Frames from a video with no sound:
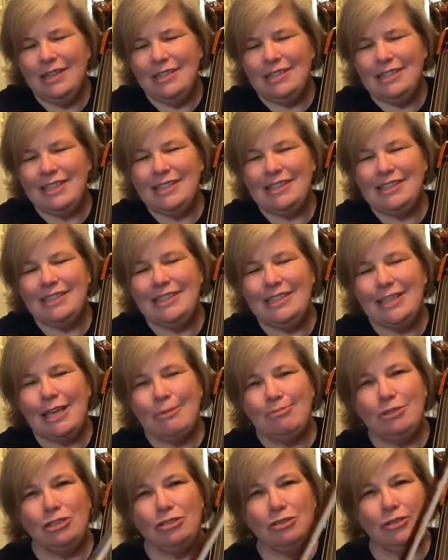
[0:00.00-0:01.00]
to
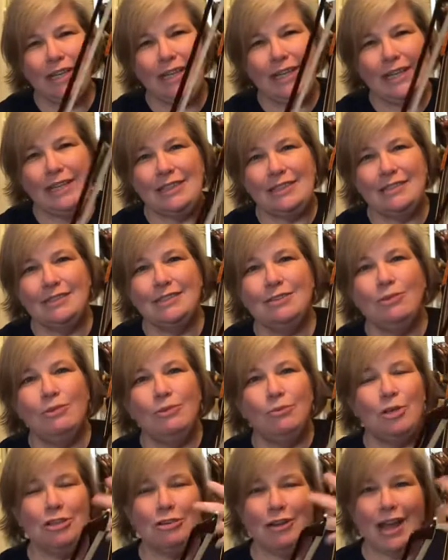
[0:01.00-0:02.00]
skip strings
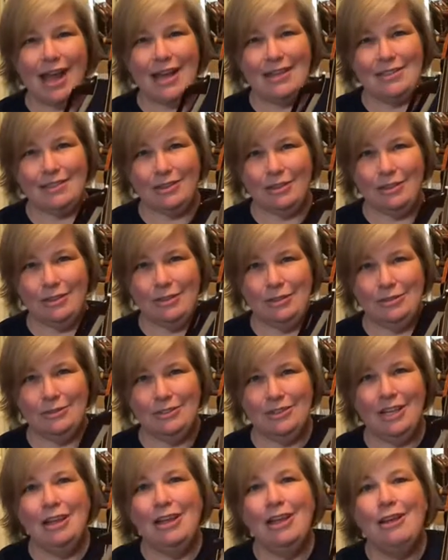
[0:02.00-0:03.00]
with your eyes closed
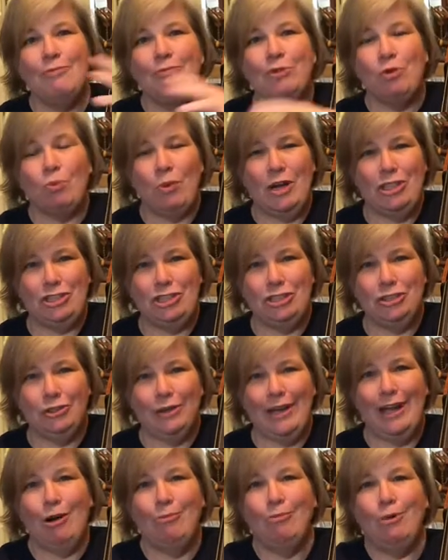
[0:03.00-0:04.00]
once your
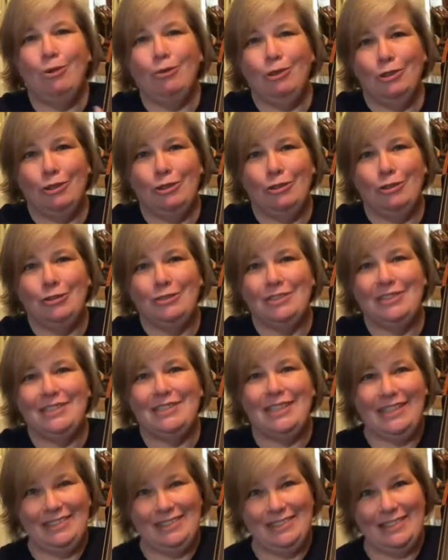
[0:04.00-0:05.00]
elbow learns
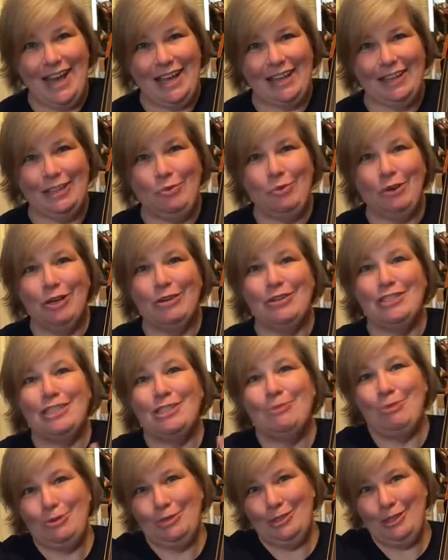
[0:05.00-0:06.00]
exactly where it's
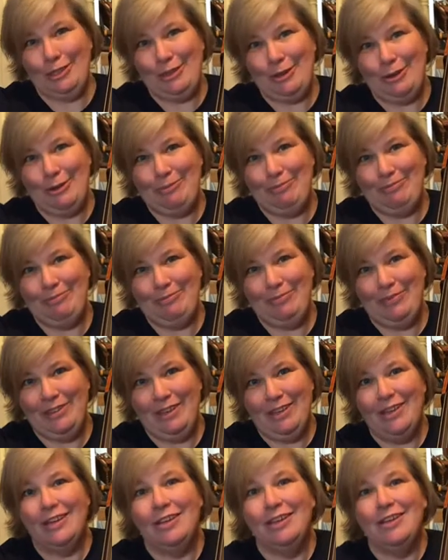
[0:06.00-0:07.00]
supposed to go.
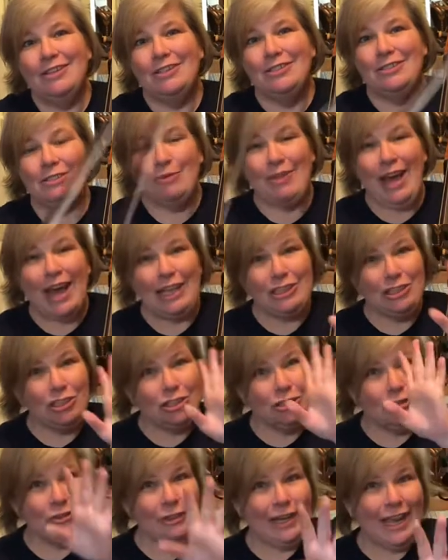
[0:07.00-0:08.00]
So that's
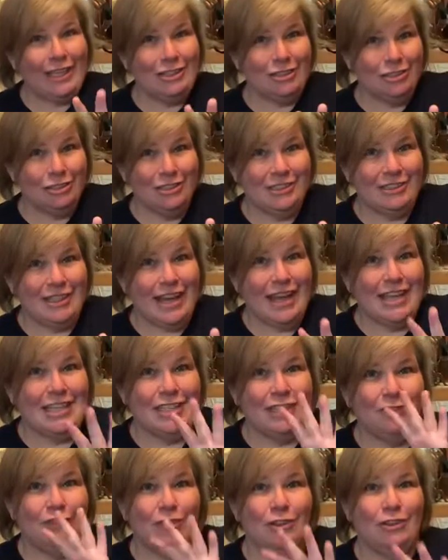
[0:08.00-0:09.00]
your exercise
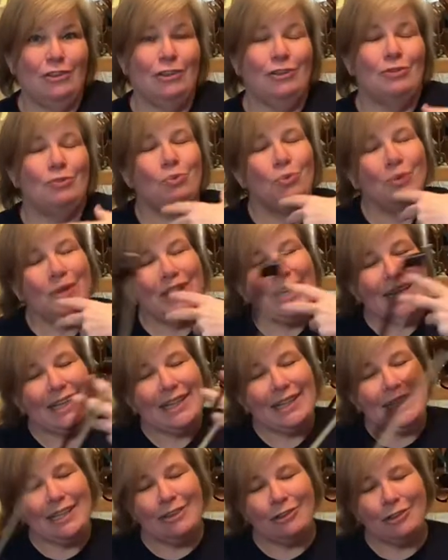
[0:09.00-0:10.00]
for
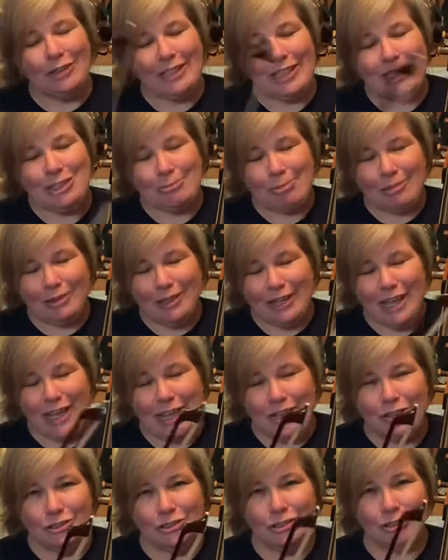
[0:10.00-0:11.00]
really learning to play
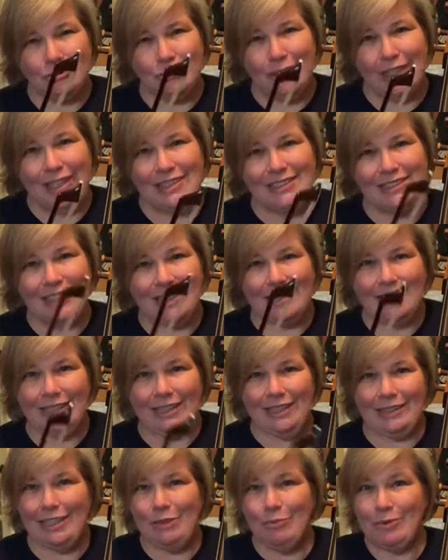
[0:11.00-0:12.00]
your strings
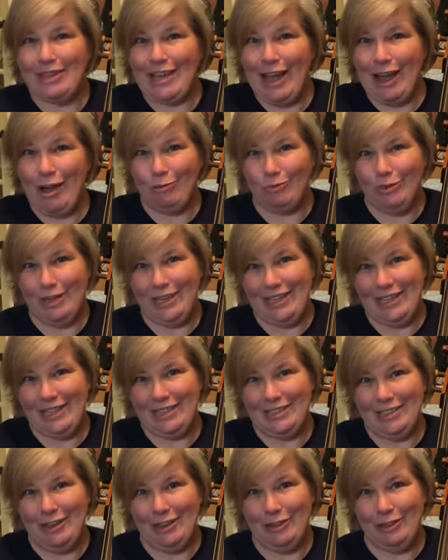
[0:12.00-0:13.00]
cleanly without running
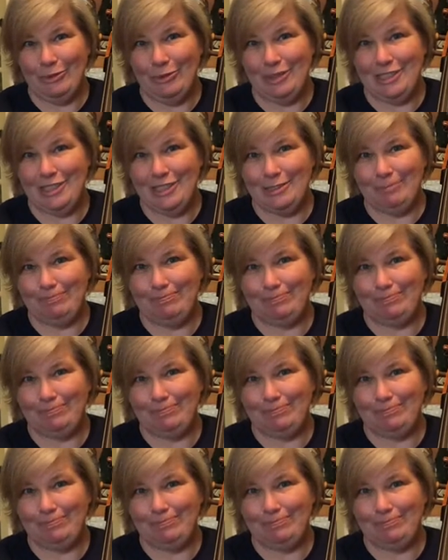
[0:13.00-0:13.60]
into other ones.